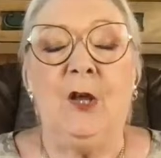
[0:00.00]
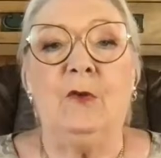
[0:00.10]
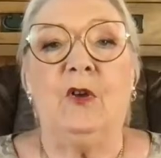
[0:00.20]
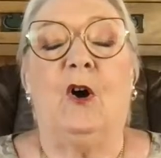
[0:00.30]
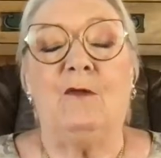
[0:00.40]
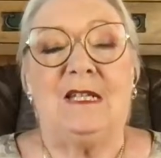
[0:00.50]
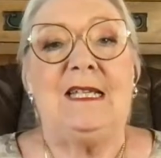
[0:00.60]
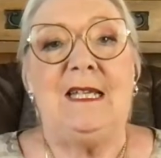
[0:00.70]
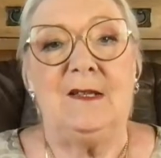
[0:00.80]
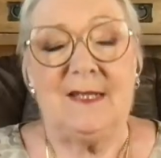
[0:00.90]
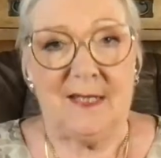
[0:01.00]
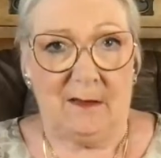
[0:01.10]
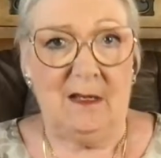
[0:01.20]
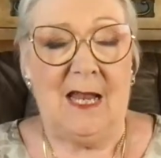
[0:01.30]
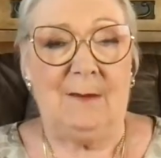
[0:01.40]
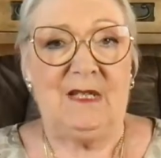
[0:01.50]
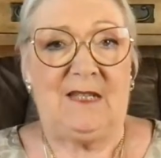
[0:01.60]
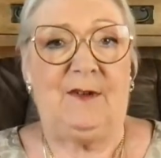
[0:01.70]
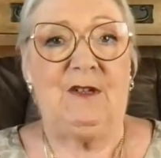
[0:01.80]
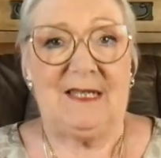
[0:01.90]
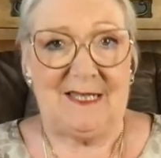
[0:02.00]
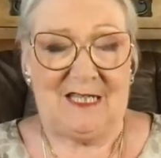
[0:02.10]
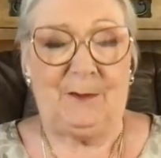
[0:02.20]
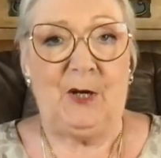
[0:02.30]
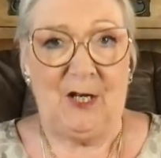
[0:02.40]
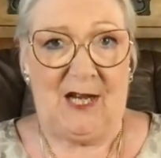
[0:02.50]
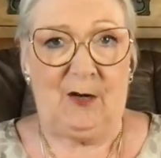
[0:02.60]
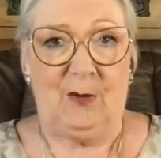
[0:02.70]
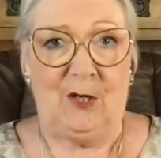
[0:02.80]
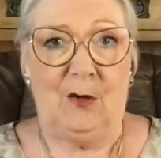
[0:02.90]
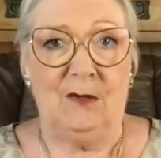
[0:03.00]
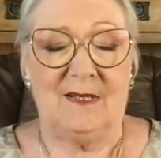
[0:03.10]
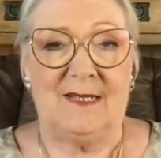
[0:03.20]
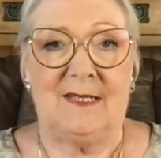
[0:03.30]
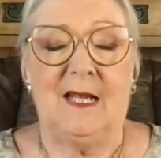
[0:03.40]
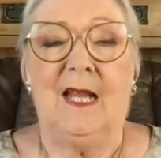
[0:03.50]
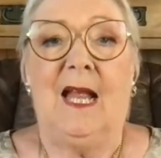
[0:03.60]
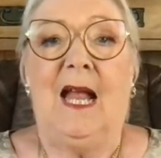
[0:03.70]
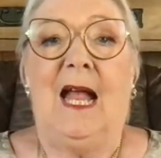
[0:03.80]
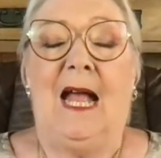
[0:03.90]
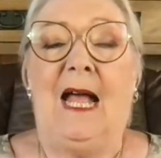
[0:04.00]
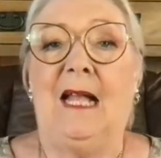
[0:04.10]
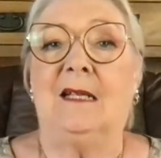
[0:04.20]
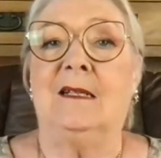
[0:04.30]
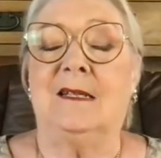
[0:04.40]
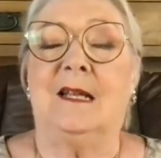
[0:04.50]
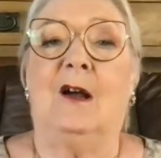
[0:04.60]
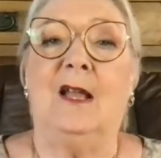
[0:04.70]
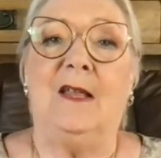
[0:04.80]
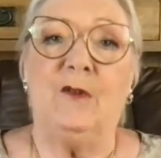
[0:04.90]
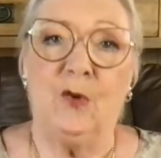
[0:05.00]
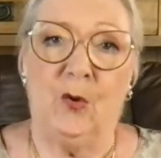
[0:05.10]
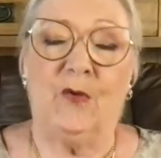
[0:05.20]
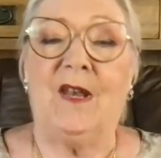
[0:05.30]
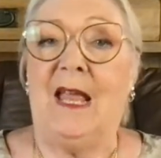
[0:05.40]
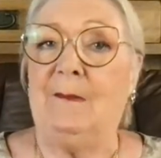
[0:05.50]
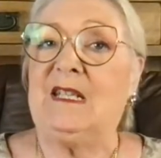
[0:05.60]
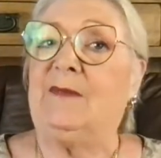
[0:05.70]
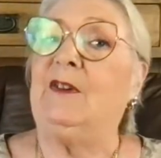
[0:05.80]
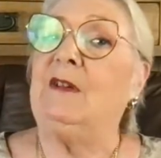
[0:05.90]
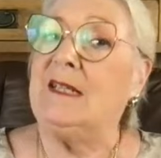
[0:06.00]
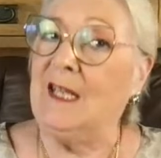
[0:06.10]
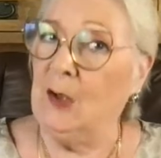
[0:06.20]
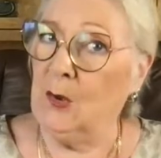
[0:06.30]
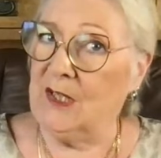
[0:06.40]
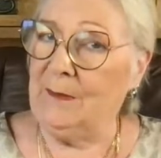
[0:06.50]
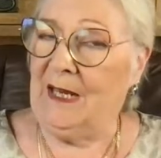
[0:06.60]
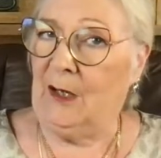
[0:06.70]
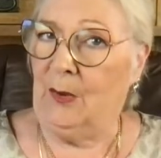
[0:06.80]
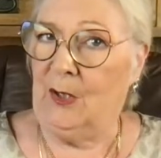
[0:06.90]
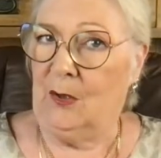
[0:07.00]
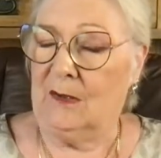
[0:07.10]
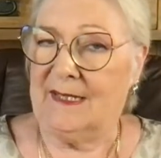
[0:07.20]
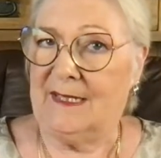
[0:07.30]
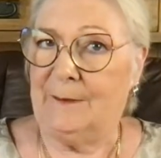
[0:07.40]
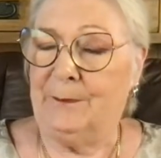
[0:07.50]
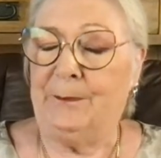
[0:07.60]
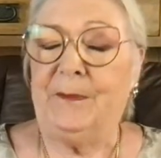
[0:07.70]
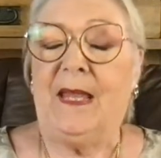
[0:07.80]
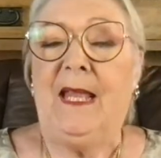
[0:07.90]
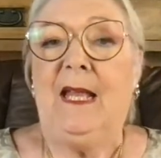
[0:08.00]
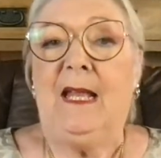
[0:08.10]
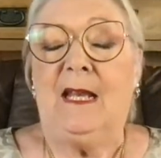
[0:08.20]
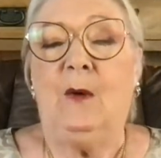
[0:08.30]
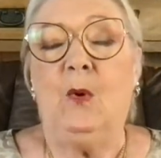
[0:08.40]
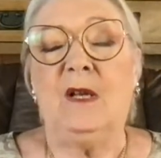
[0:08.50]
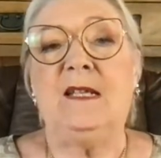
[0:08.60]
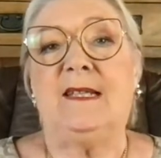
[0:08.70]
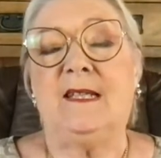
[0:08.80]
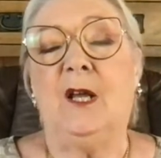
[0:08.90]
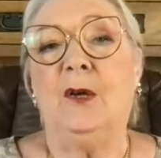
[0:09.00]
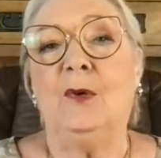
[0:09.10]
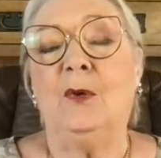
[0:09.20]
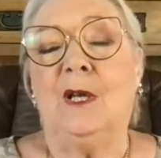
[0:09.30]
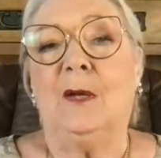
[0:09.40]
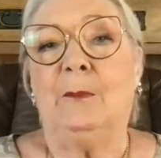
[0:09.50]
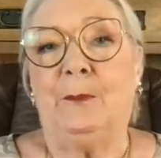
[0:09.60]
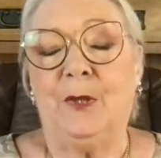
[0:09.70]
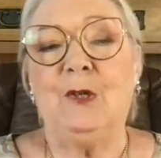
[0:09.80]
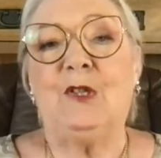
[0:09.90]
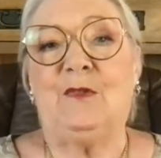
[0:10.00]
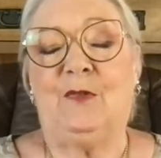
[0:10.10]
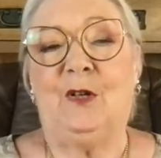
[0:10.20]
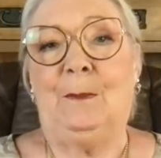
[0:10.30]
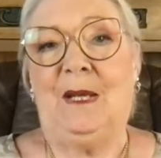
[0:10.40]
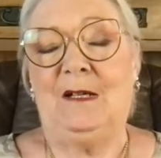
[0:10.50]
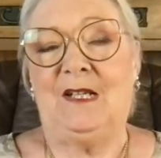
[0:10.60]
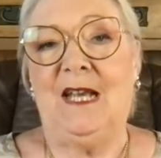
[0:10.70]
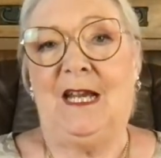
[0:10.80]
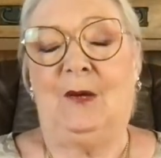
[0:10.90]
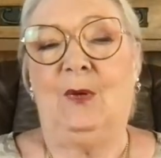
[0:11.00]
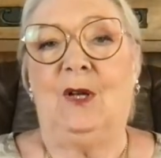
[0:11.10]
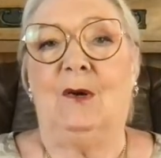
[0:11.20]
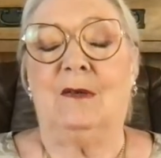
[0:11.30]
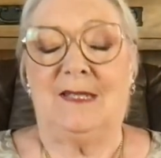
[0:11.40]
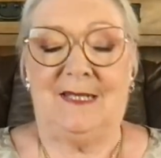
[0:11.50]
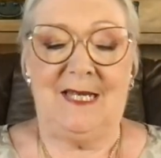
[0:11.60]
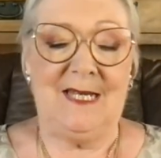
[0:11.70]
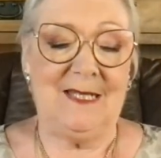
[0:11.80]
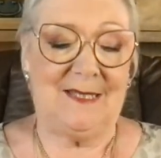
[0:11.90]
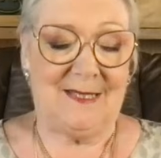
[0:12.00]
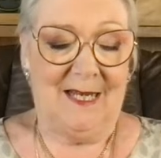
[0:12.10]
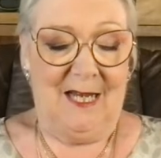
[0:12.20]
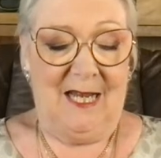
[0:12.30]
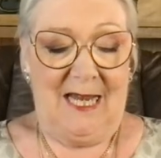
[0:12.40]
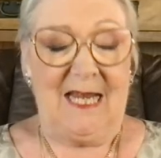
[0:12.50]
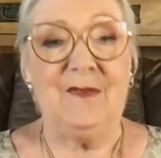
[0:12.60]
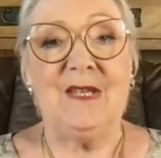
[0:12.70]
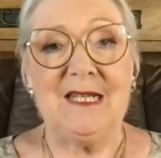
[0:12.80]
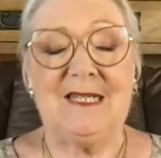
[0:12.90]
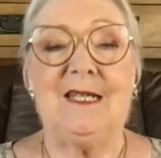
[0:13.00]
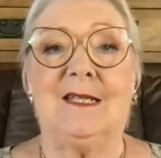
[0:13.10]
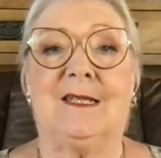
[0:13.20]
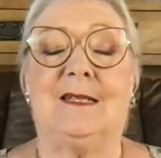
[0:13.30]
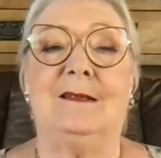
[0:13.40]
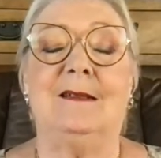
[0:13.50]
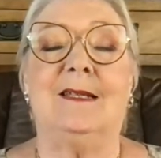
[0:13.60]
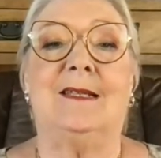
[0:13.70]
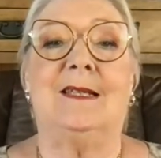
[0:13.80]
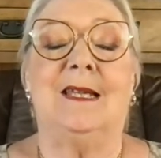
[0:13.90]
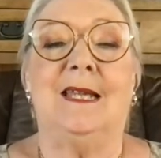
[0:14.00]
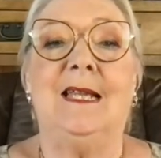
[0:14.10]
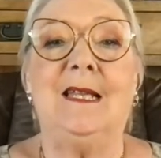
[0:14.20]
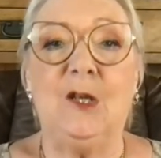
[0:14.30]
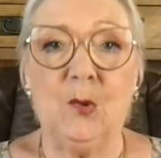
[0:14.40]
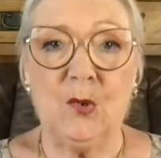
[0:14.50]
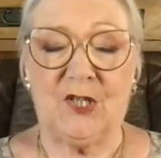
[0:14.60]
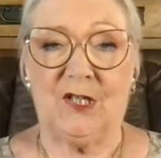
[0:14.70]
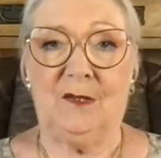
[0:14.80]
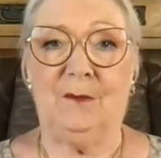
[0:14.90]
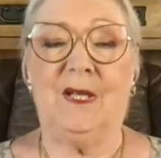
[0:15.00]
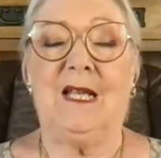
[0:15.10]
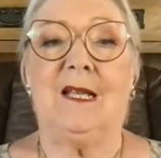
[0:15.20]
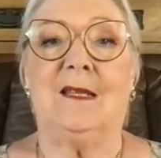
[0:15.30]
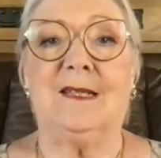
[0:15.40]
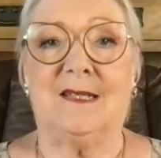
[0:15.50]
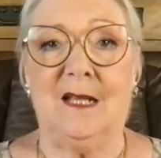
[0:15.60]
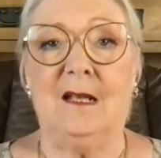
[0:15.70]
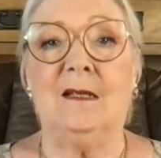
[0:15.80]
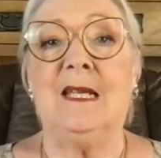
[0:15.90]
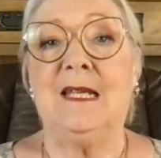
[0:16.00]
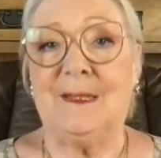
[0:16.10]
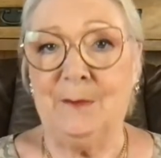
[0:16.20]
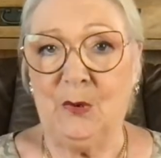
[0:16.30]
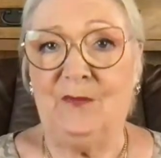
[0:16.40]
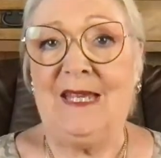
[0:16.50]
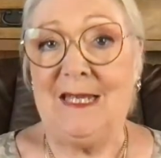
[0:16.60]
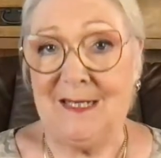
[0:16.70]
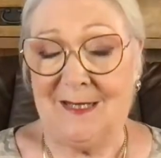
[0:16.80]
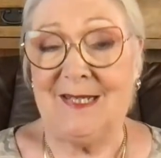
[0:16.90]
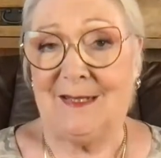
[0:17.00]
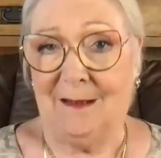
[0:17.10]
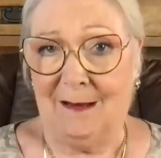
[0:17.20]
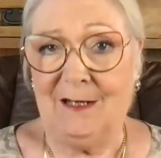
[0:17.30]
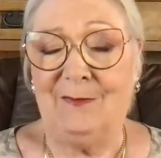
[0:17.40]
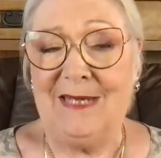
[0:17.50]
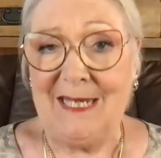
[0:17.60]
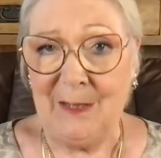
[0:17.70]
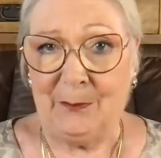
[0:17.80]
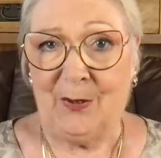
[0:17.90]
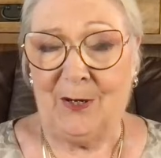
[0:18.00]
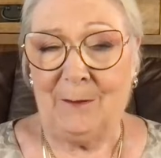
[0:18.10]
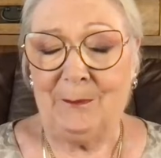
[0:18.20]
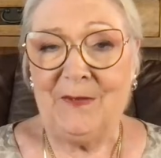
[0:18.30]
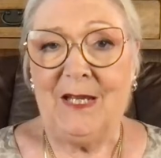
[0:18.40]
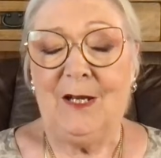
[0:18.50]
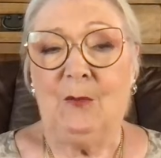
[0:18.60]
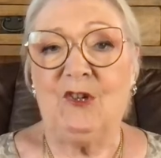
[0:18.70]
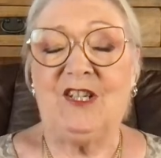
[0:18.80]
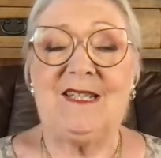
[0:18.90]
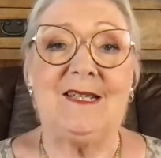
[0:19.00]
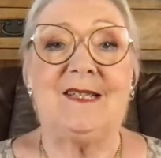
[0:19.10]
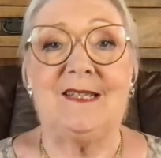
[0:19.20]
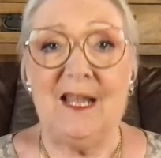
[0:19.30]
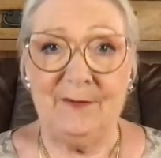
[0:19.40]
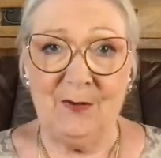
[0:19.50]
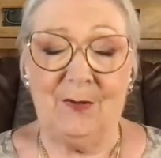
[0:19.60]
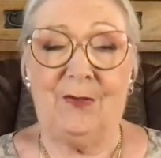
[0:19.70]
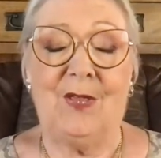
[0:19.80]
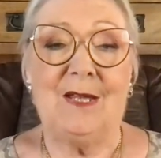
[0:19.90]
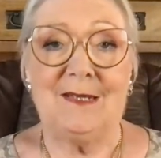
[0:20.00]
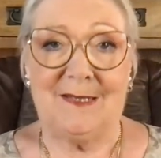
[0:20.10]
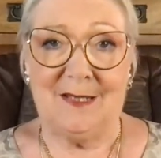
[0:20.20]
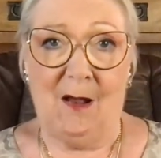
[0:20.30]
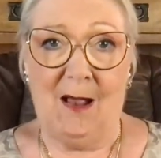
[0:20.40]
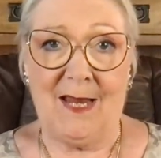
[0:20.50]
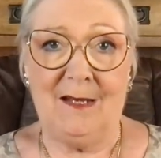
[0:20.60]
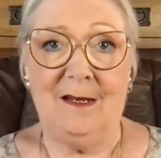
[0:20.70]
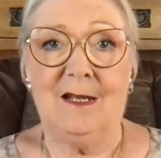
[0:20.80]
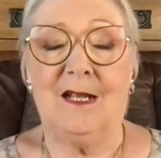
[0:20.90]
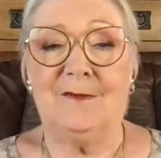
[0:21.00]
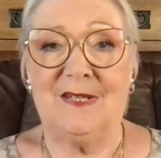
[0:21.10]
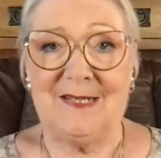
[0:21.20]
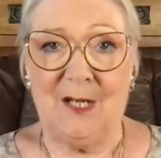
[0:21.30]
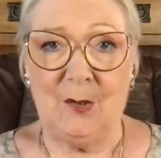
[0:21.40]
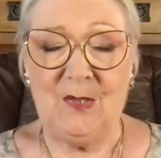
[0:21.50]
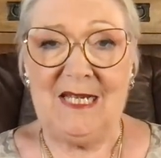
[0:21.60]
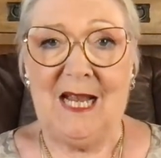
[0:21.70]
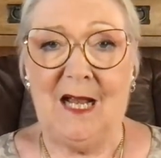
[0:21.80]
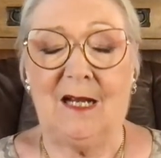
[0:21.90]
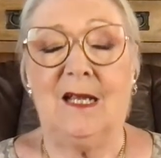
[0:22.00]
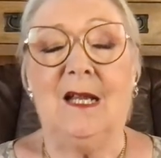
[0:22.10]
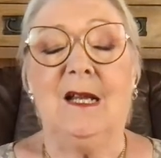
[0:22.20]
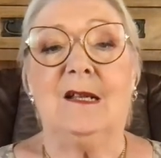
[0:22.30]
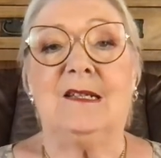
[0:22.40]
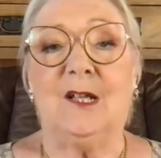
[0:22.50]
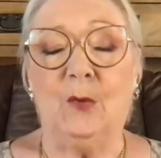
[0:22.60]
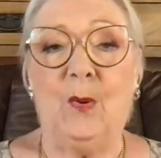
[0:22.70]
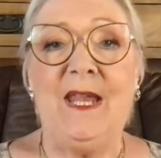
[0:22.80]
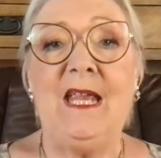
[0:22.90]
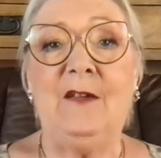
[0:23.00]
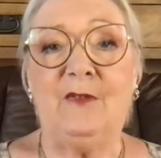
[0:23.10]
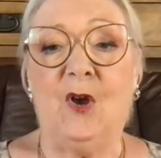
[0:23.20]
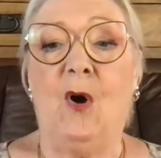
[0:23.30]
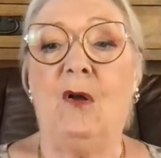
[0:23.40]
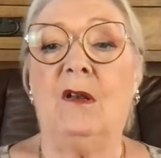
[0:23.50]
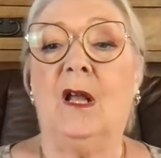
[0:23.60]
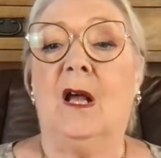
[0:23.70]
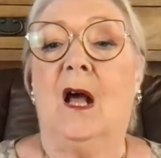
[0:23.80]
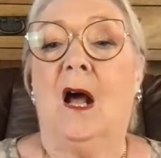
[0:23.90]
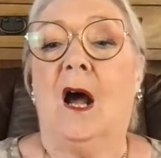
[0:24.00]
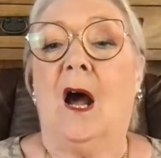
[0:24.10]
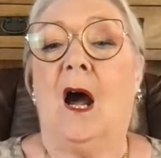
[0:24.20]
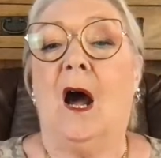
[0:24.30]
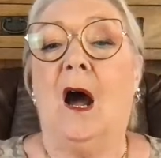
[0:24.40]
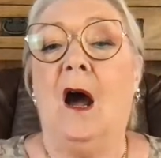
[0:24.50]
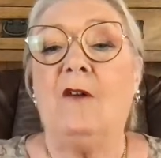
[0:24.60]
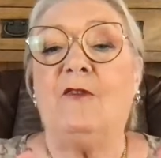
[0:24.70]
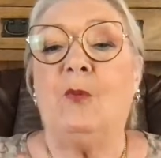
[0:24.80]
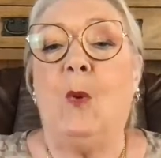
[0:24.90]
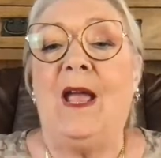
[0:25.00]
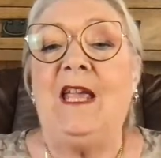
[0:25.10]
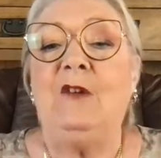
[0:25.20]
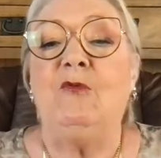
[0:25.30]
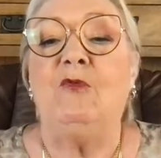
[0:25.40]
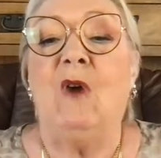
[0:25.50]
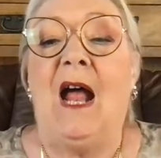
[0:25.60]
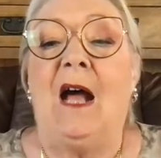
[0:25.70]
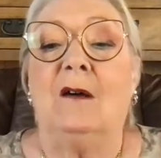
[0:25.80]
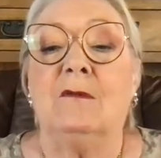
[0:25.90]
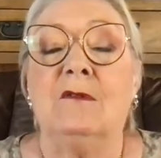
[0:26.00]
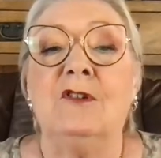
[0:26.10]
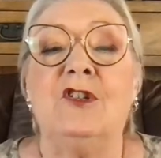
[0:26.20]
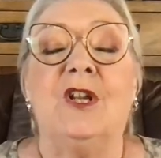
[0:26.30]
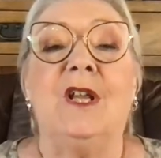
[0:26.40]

that obviously in the Southern Hemisphere, it's the spring equinox, and in the Northern Hemisphere, it's the autumn equinox. Now, what is so beautiful about an equinox is, in this instance, in the autumn, the sun is moving into the sign of Libra, which is the 7th sign of the zodiac. So we have gone halfway round